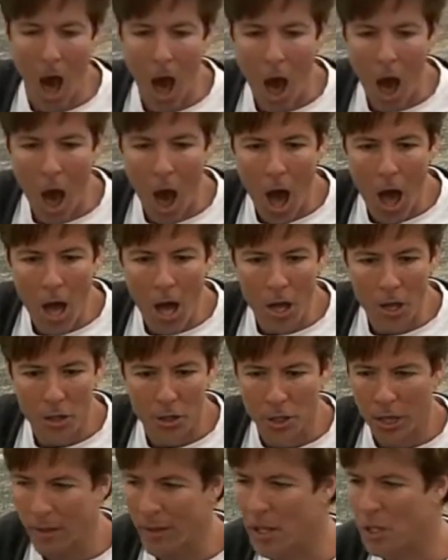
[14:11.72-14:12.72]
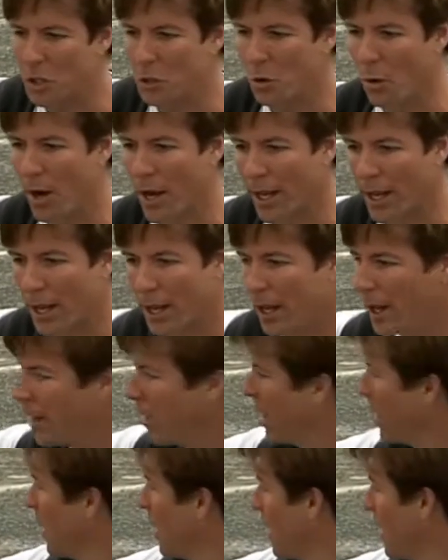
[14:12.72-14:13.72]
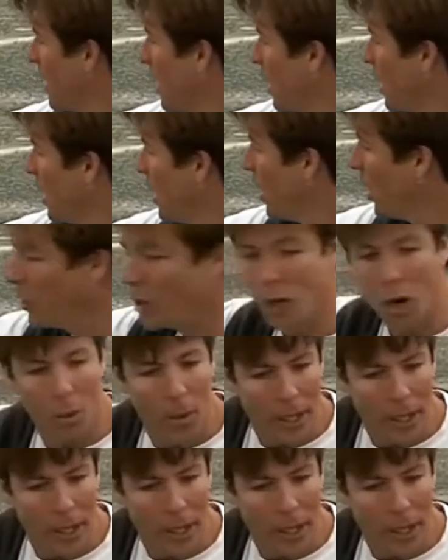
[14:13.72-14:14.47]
stuff. Silly string. You know